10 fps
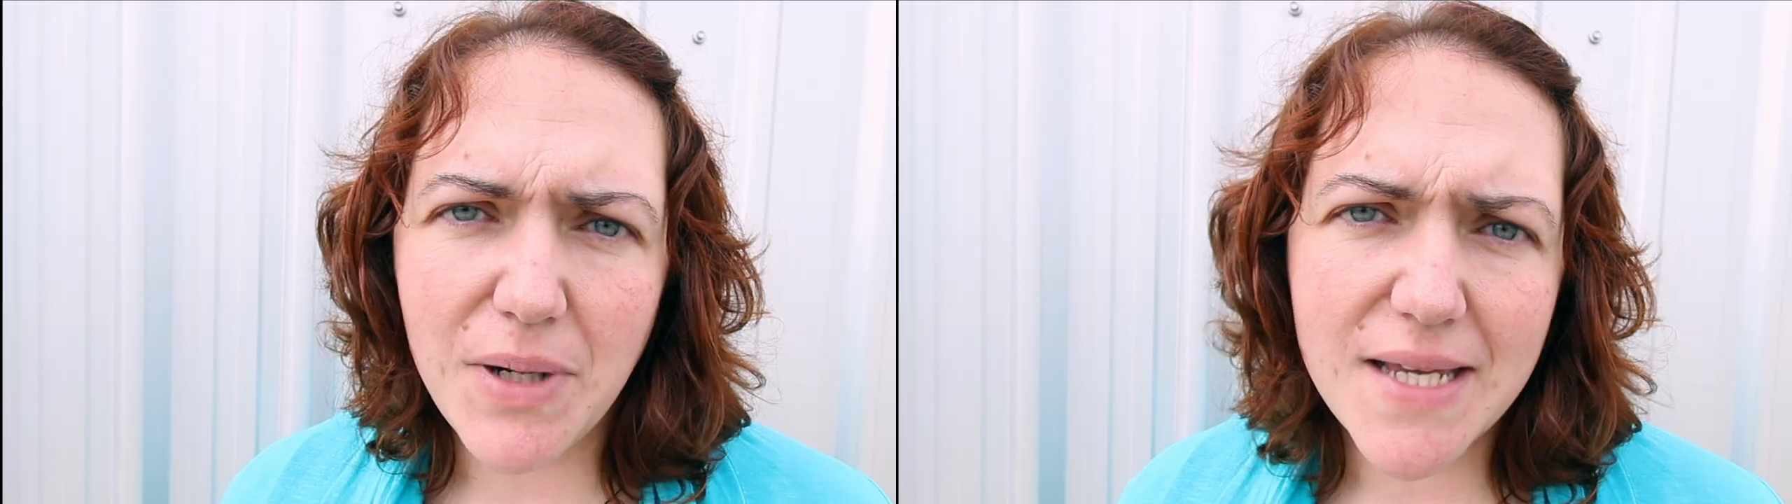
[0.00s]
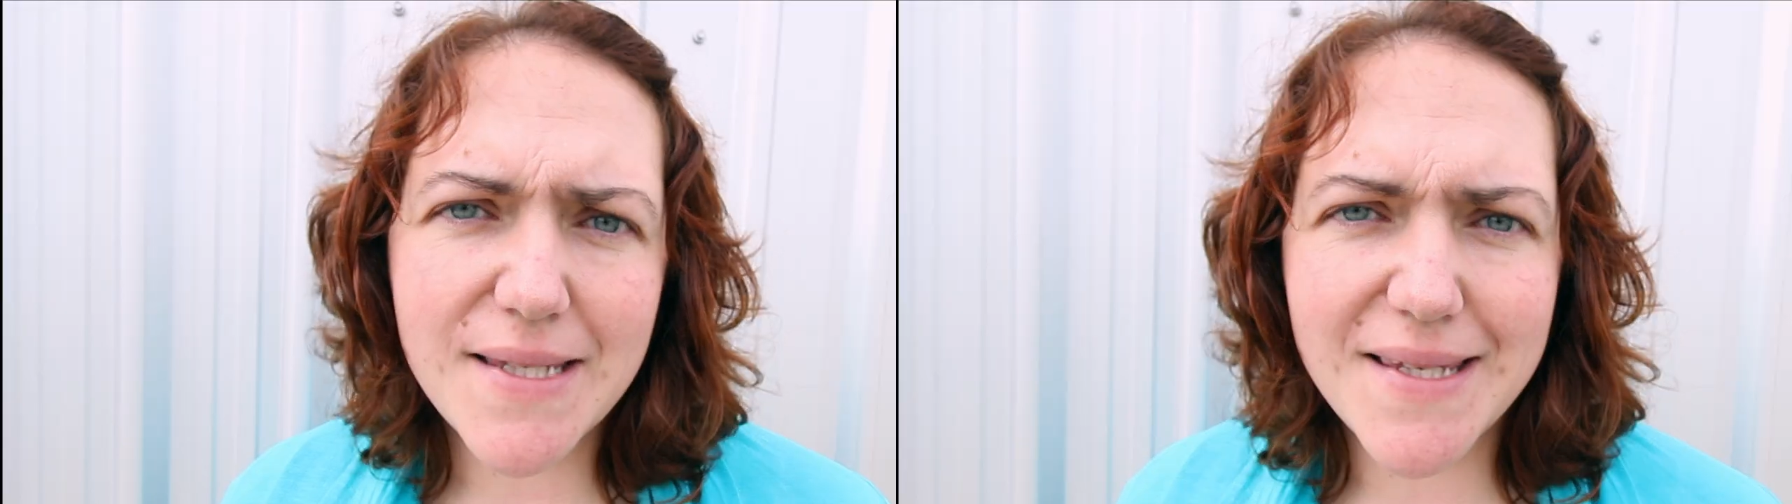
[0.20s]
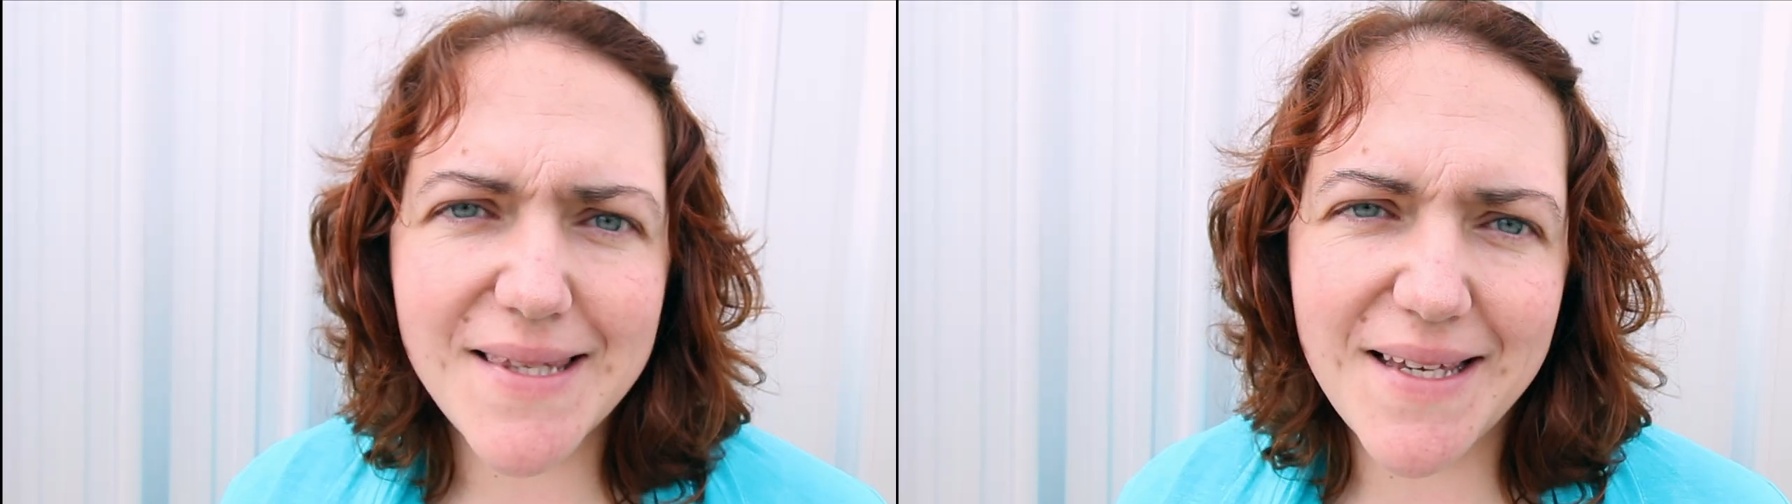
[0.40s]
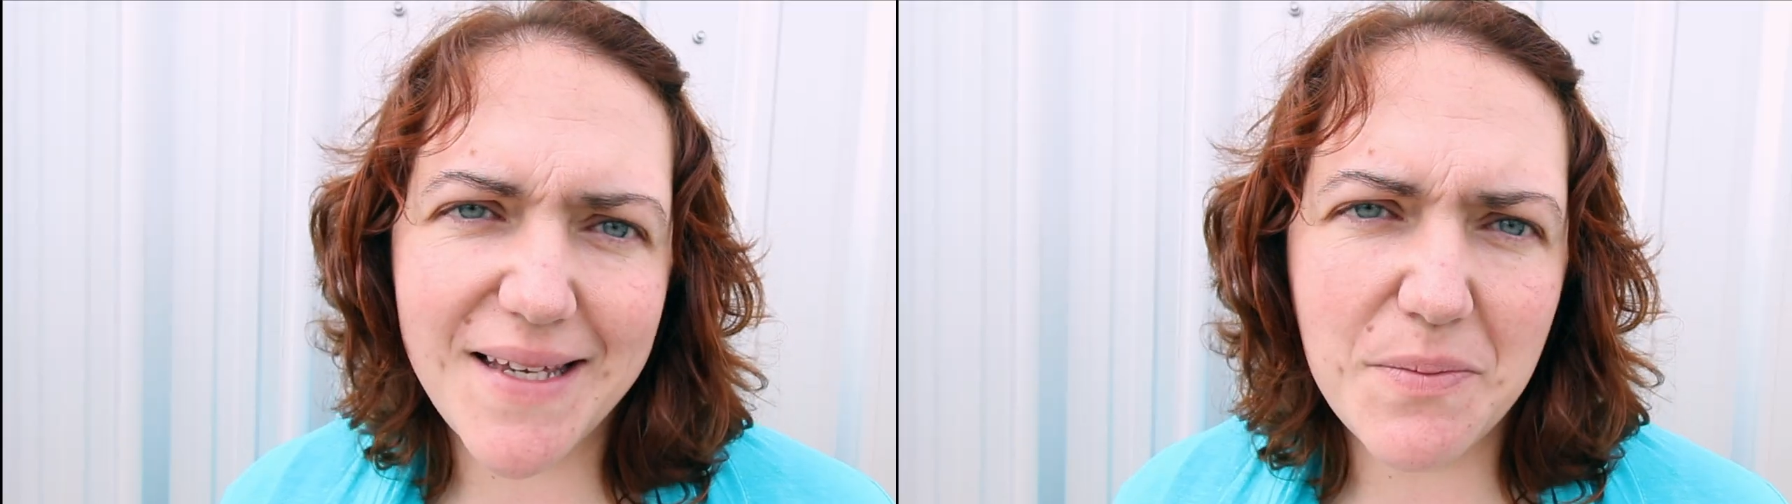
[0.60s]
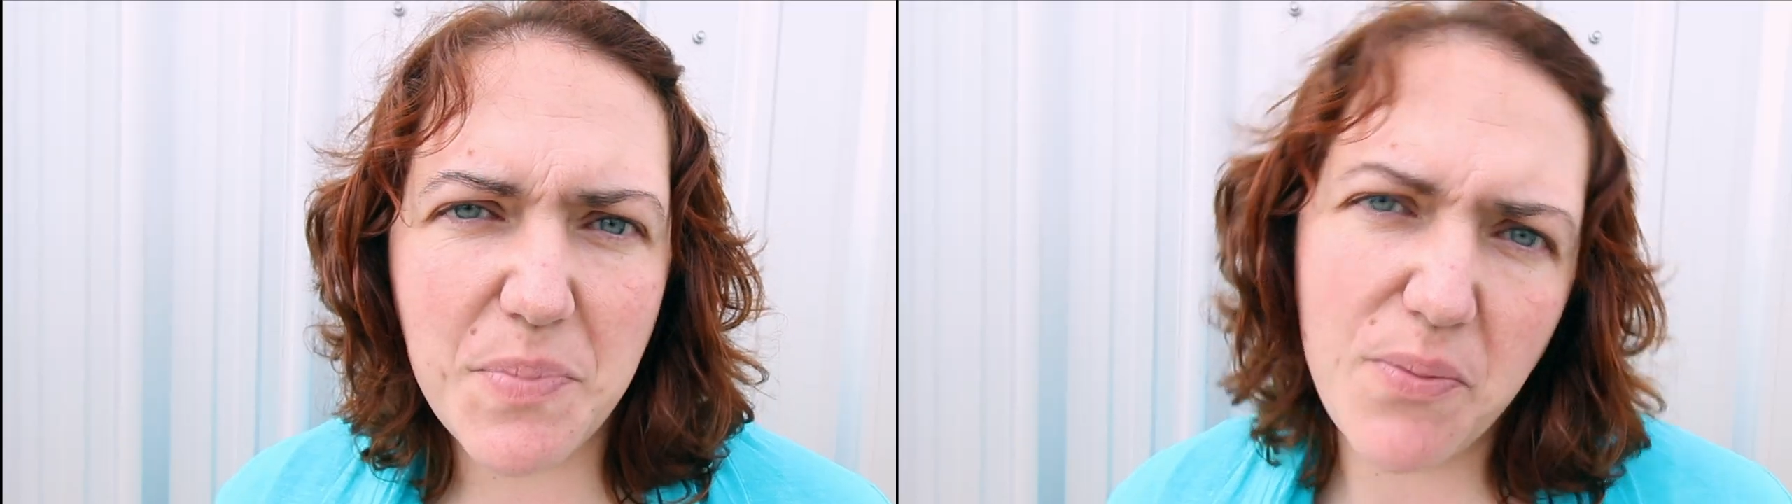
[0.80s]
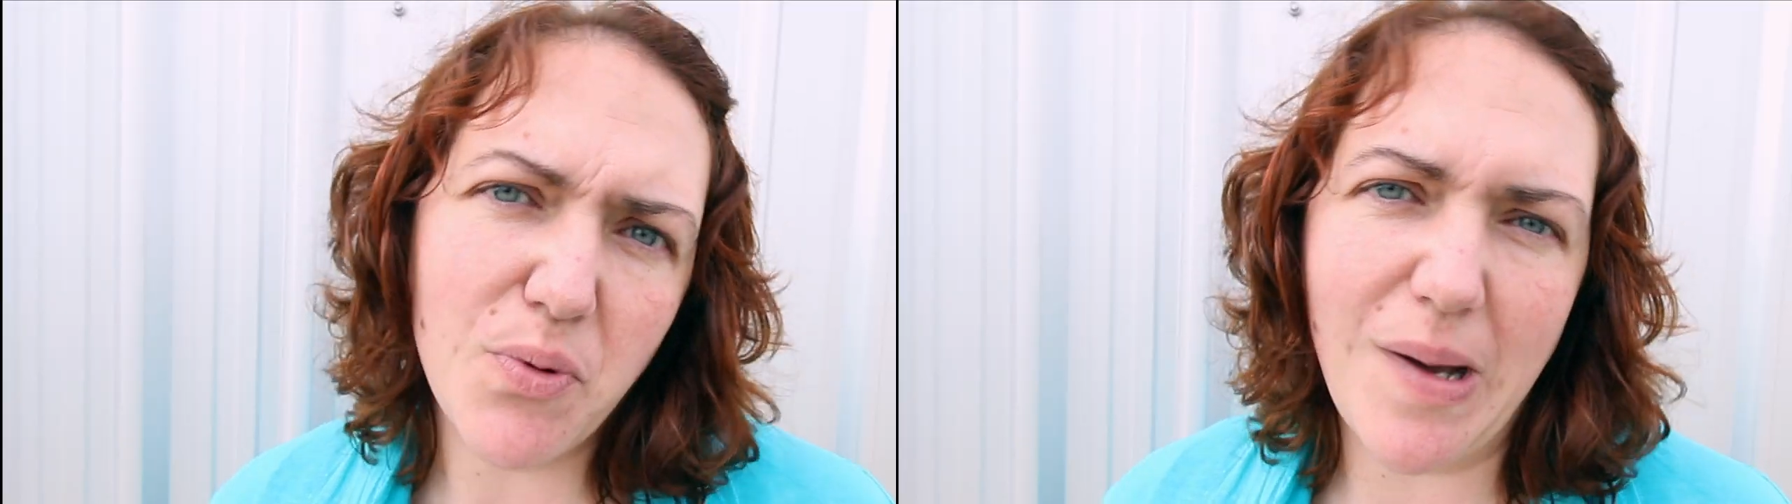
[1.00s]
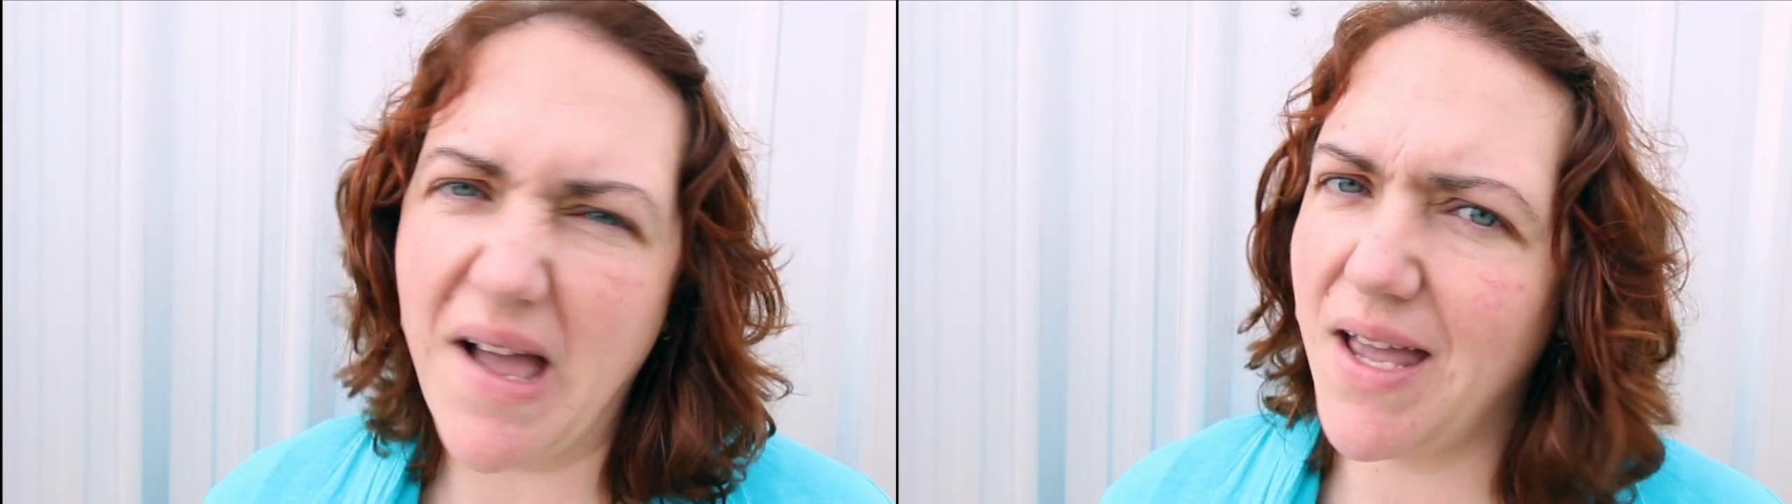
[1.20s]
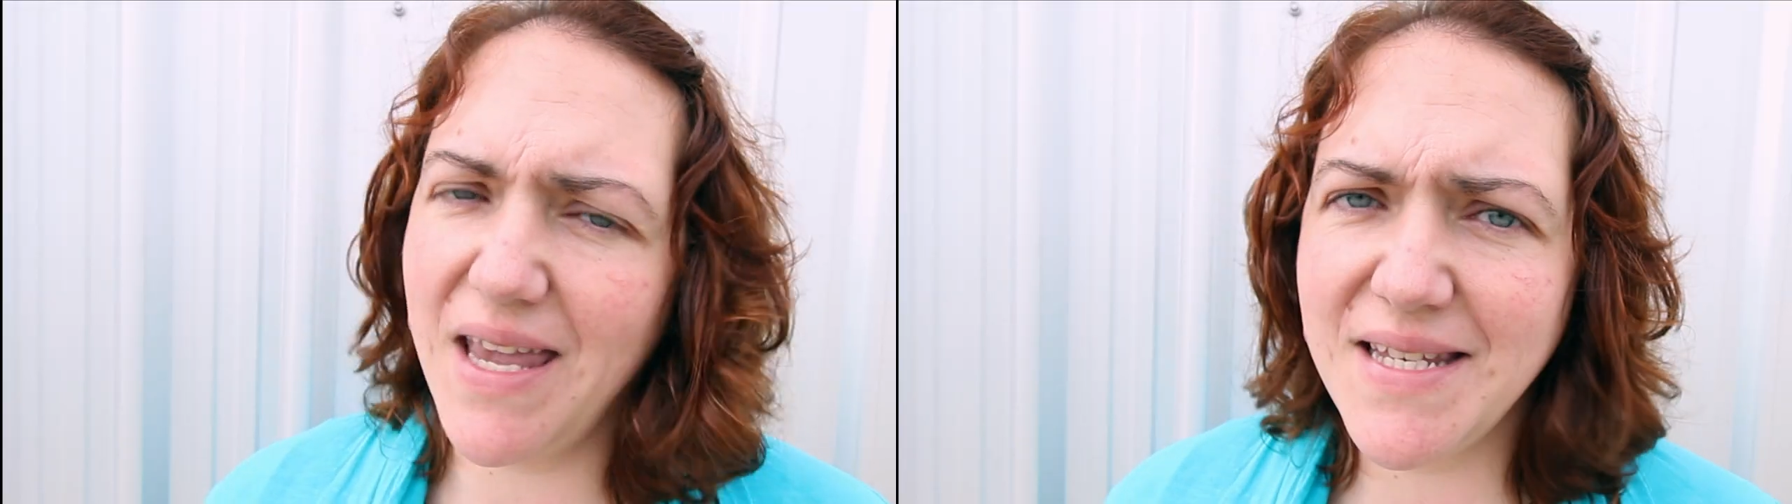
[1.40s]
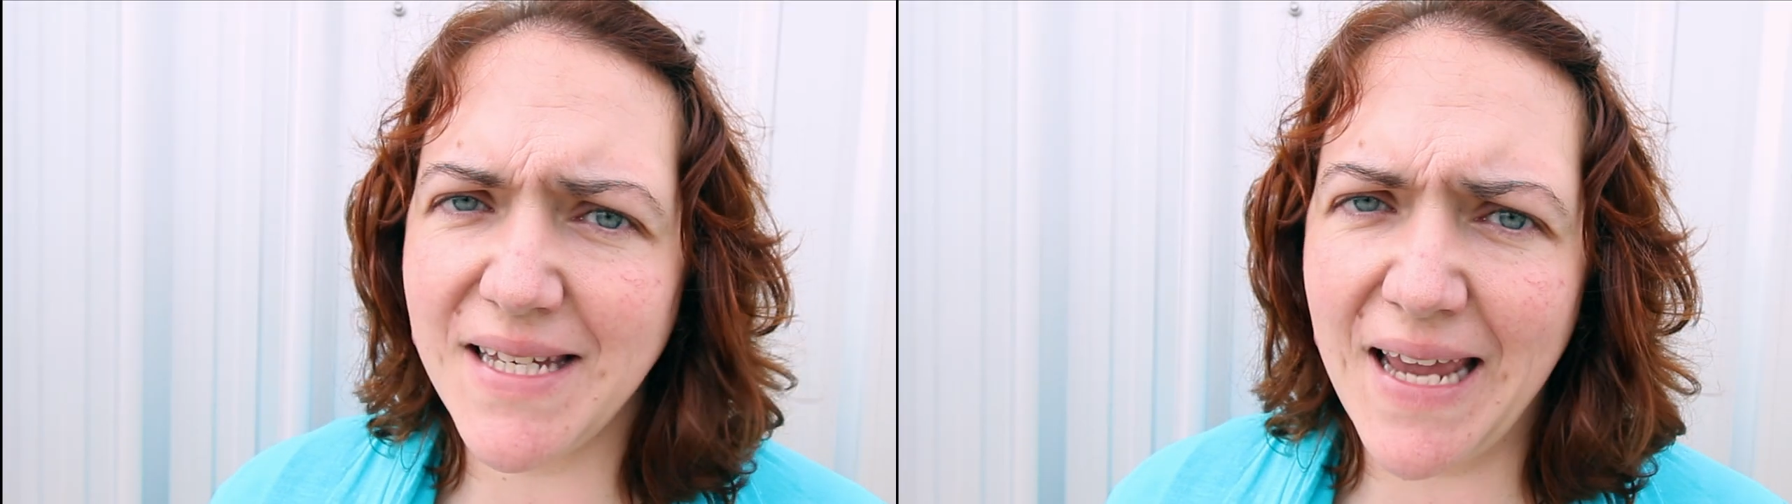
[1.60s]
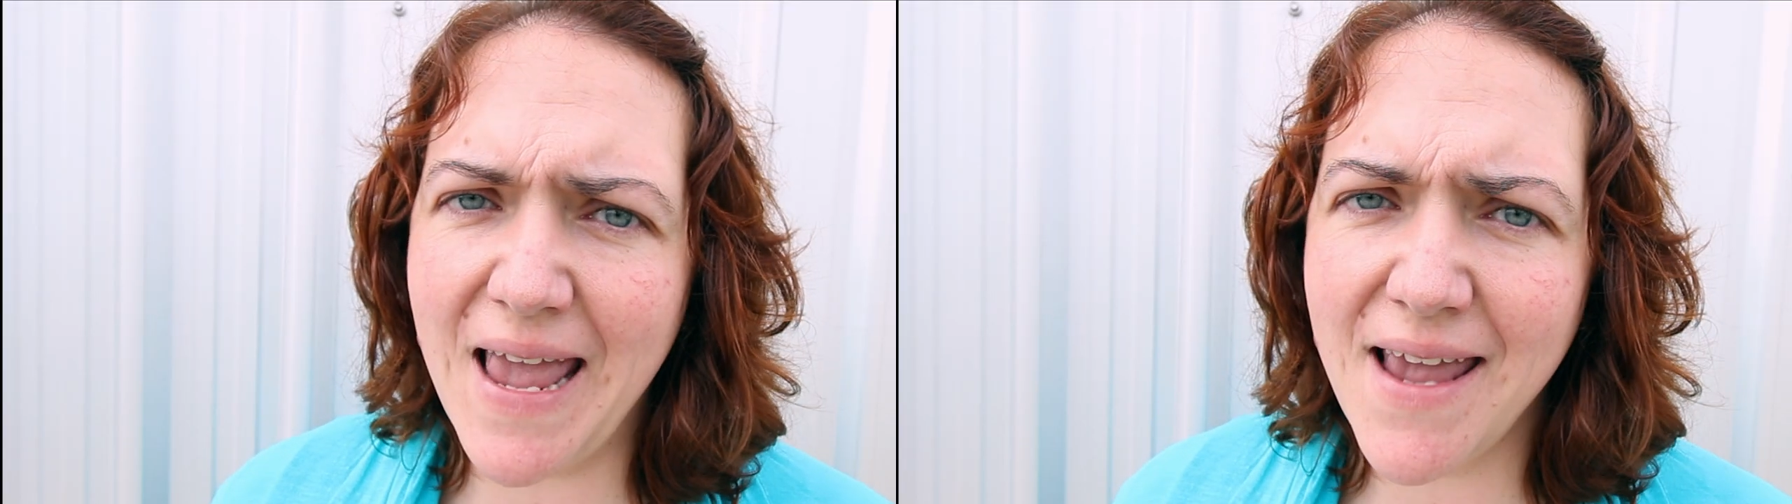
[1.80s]
places that people are
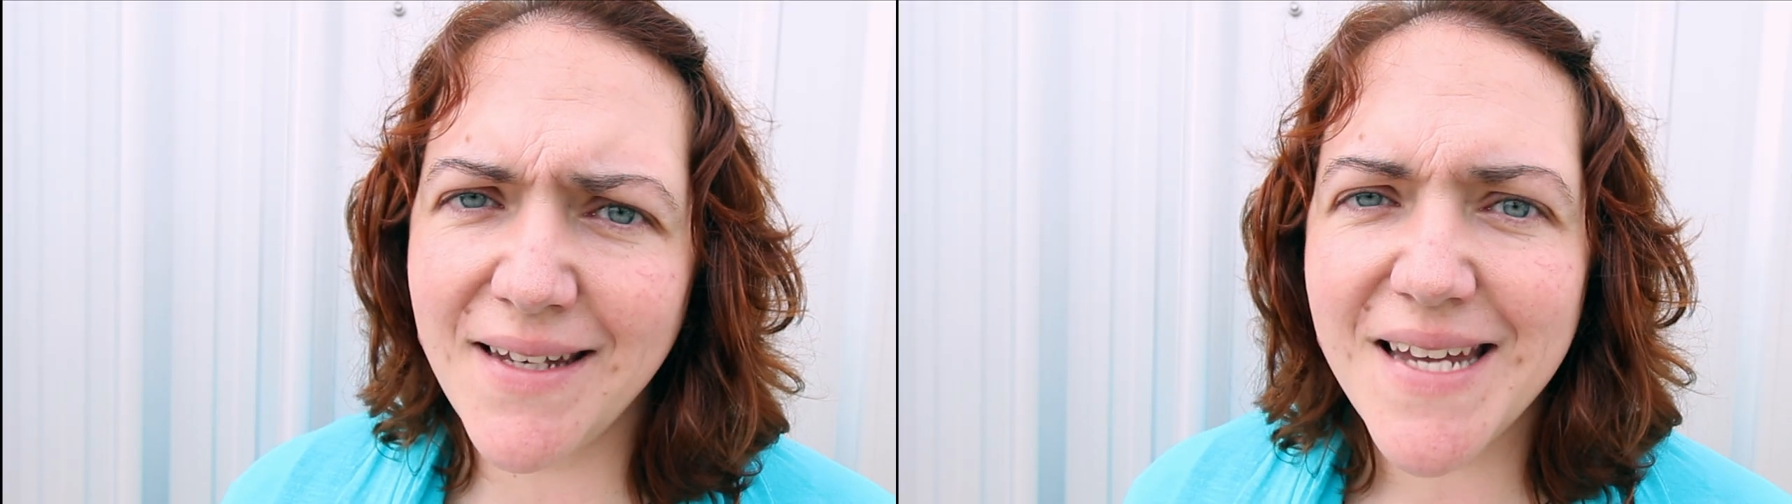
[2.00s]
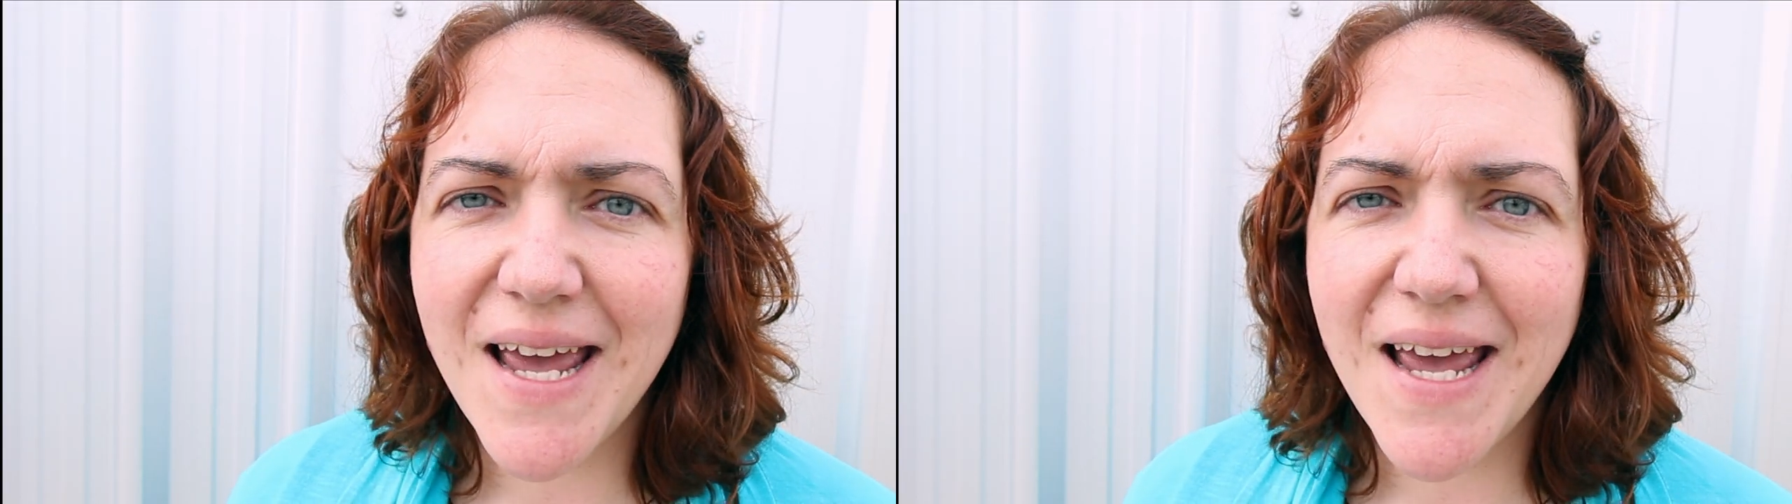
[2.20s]
eating at,